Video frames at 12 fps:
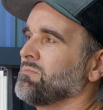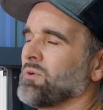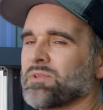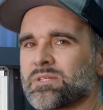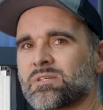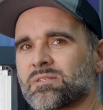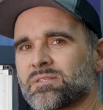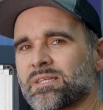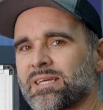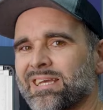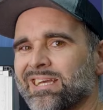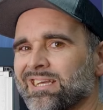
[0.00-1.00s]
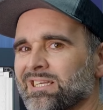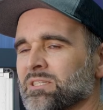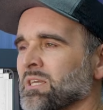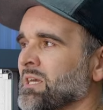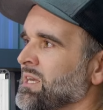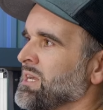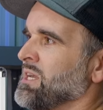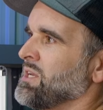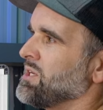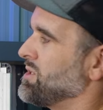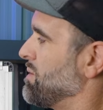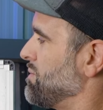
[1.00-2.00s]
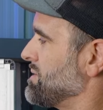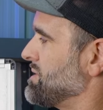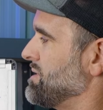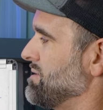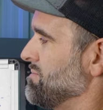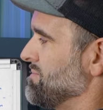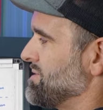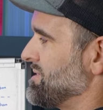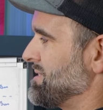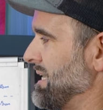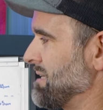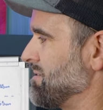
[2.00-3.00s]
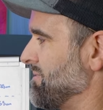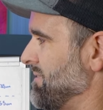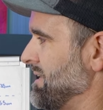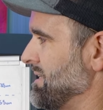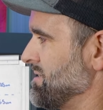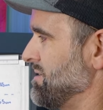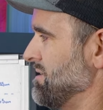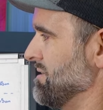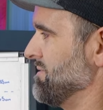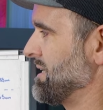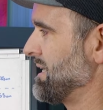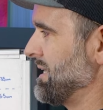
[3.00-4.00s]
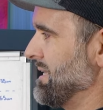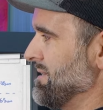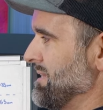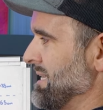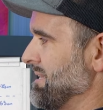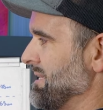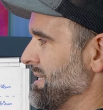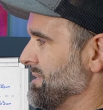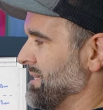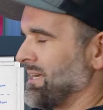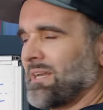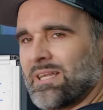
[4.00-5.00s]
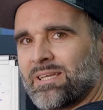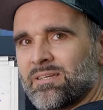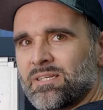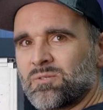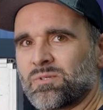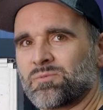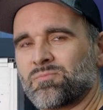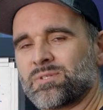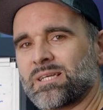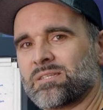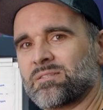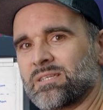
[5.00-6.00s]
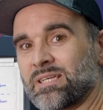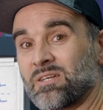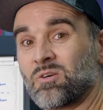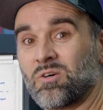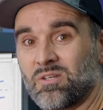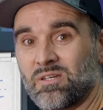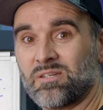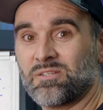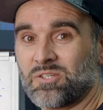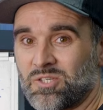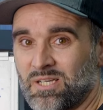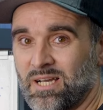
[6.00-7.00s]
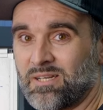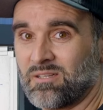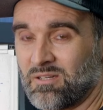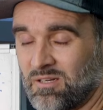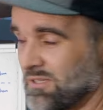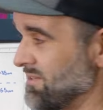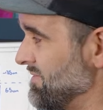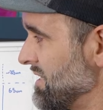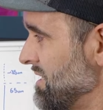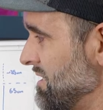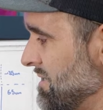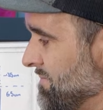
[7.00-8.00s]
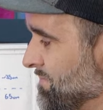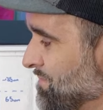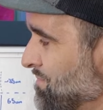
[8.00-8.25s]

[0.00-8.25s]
one thing to consider is you don't want to sacrifice all of the clear. At the end of the day, the clear is what's protecting the color and the shine and the gloss of the car.